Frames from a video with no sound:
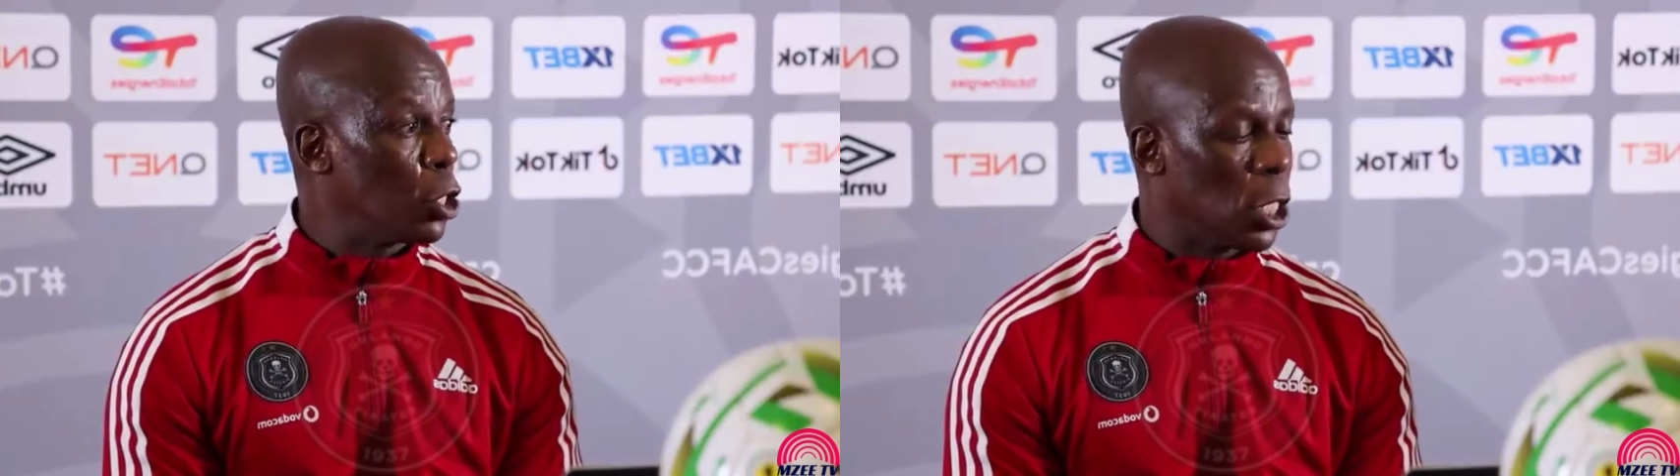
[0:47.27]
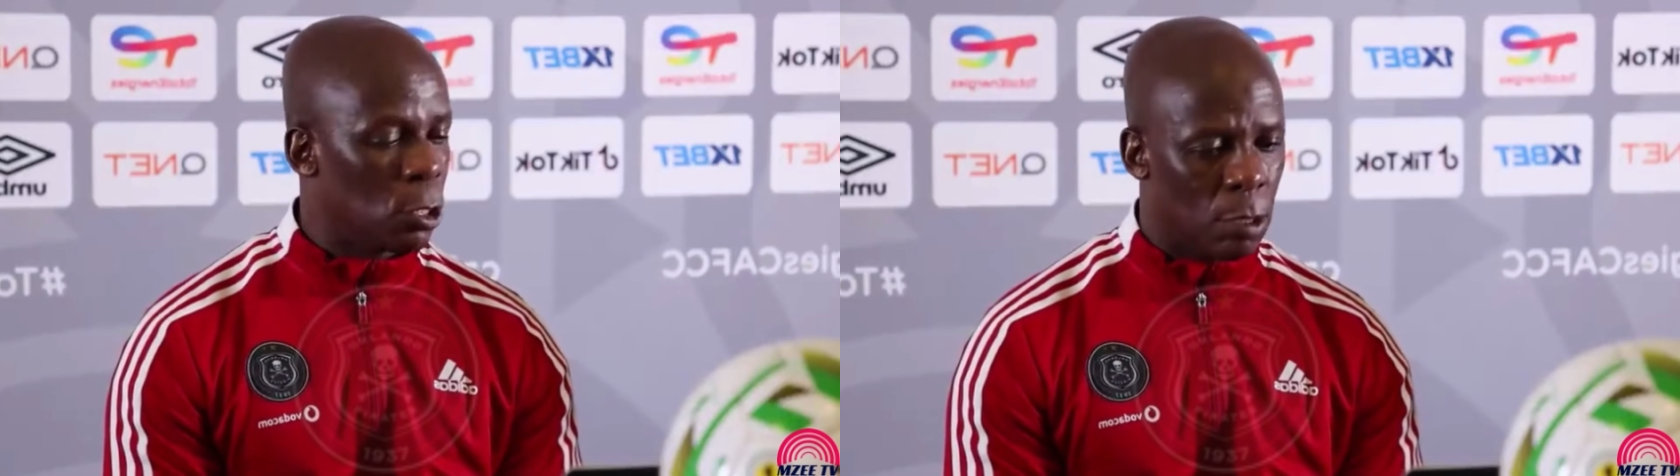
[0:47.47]

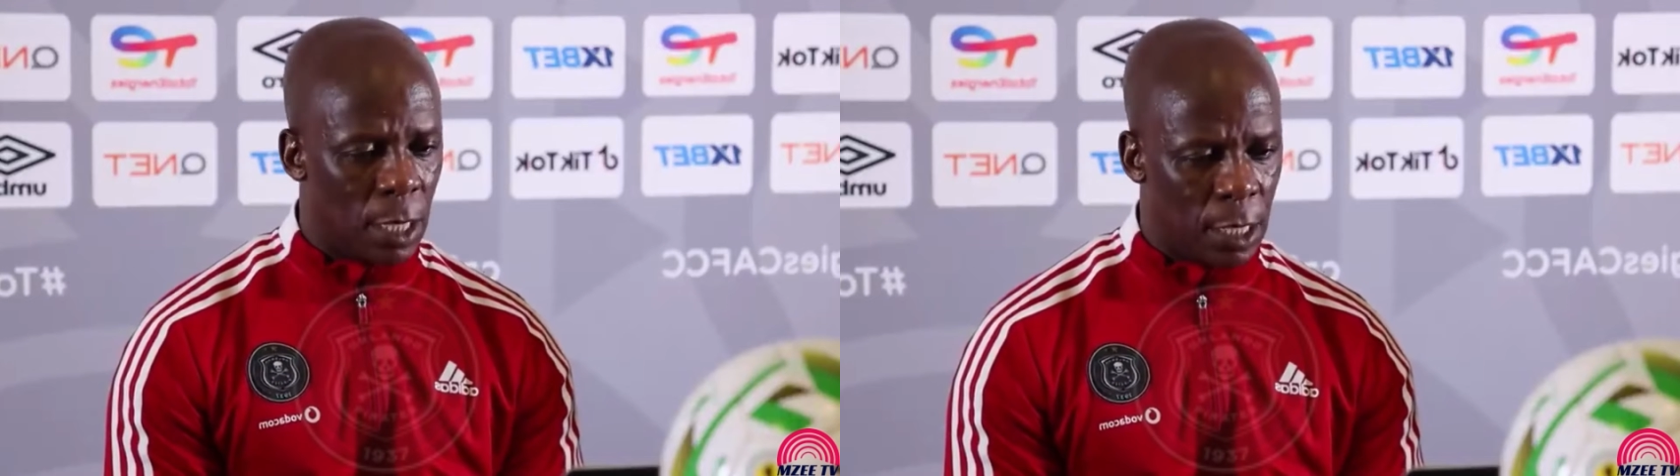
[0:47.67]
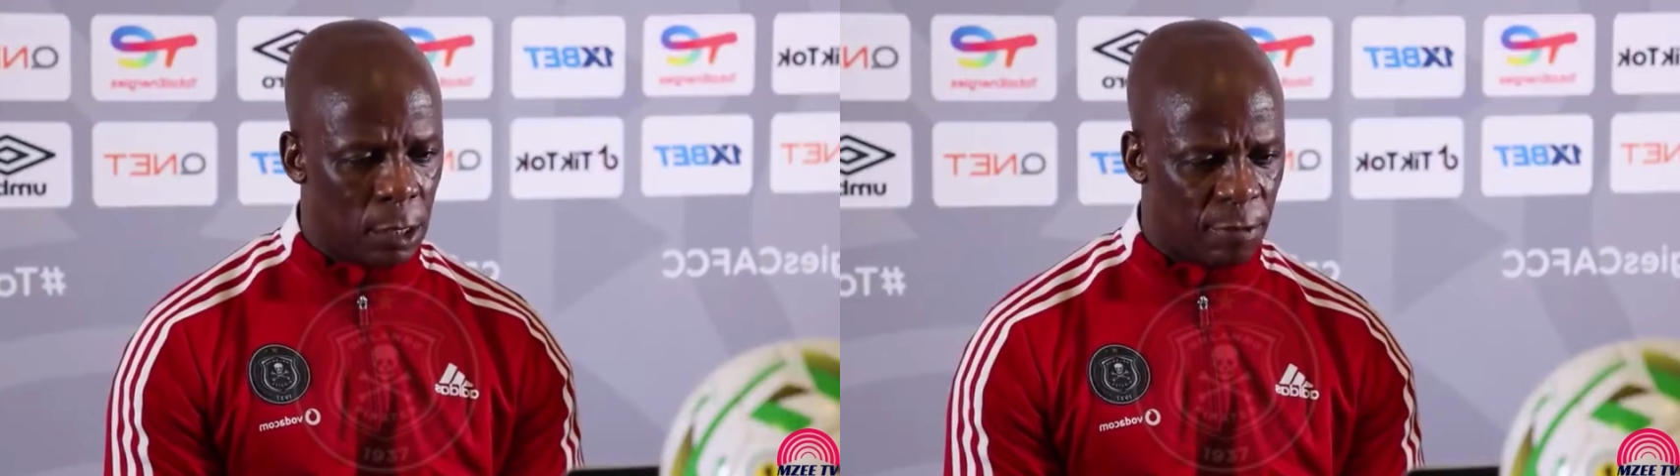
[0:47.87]
schedule
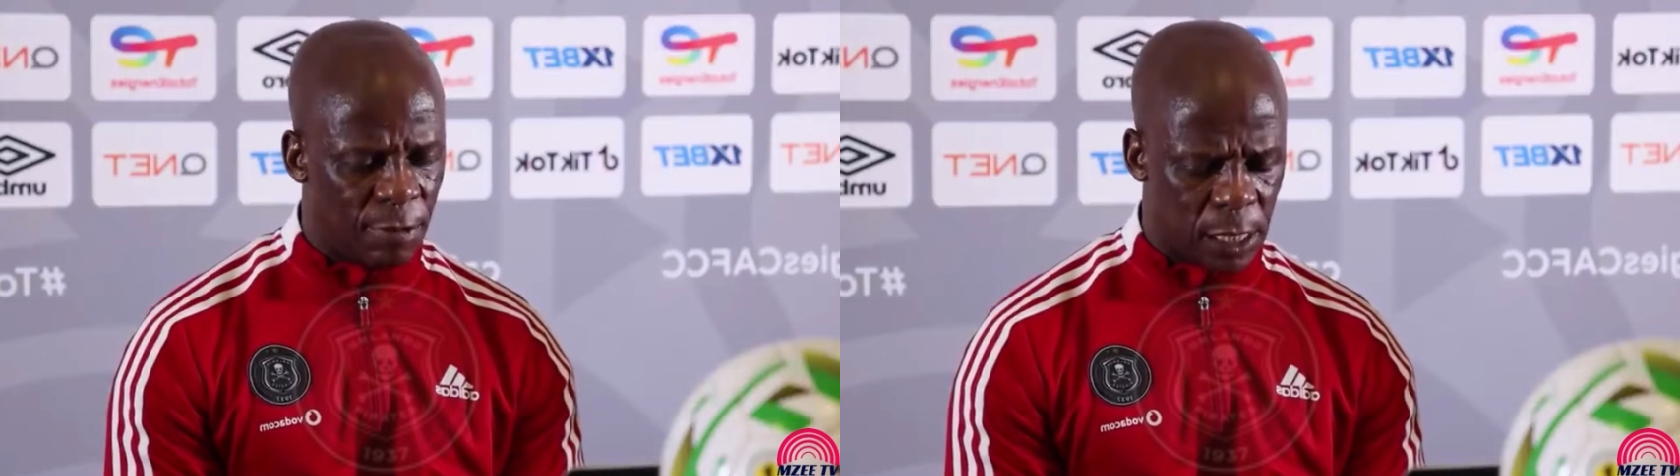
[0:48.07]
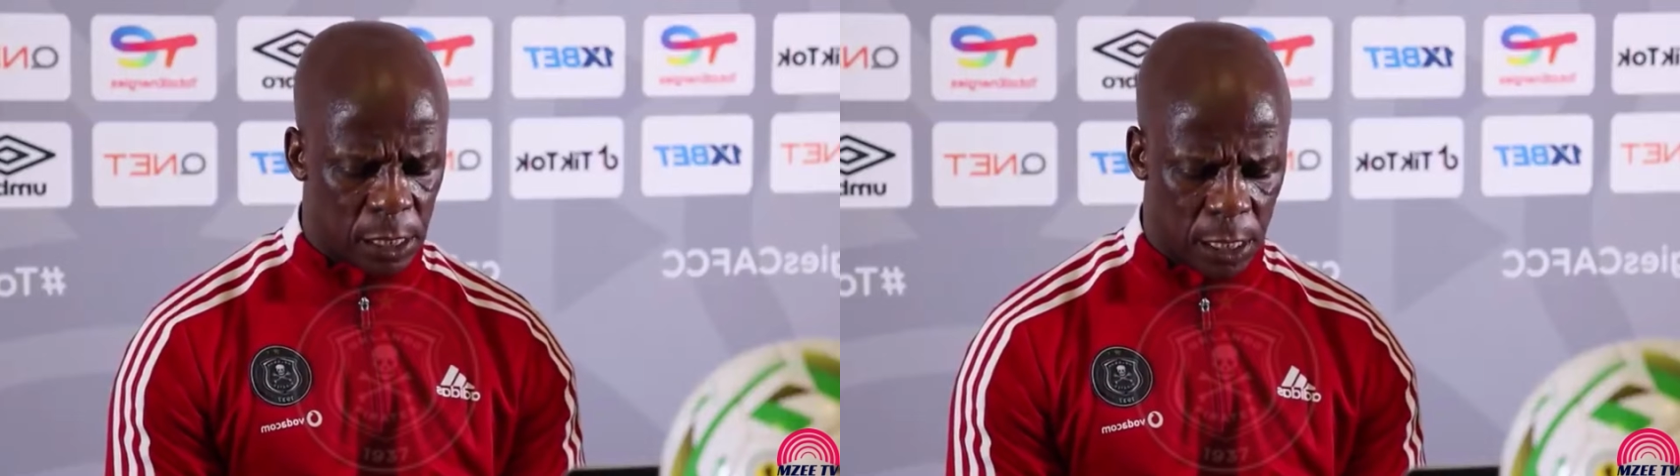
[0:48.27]
ahead
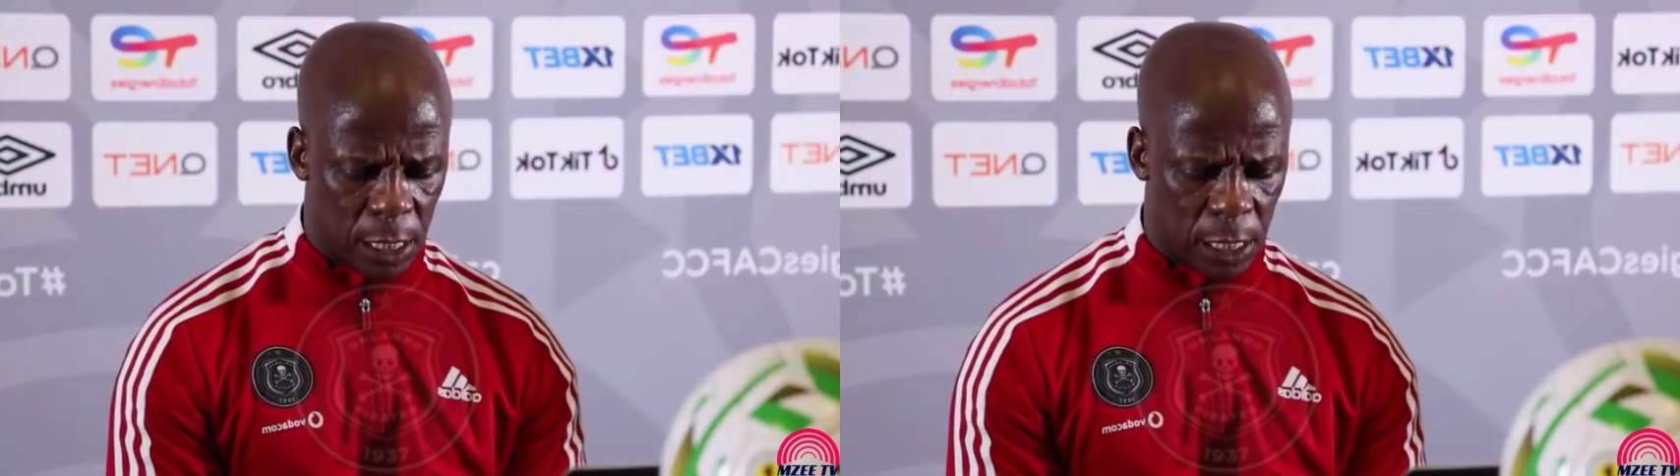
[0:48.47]
of us.